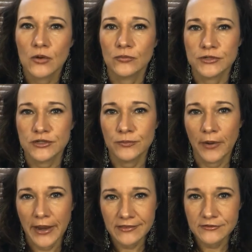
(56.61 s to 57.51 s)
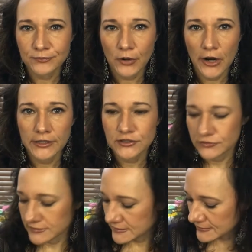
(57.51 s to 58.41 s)
When you buy this product, you
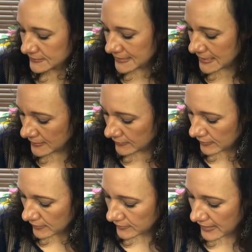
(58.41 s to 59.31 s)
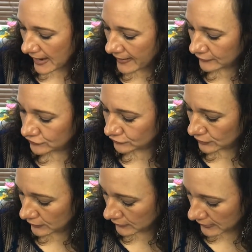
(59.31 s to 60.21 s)
can see the
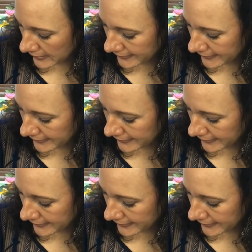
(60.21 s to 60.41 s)
actual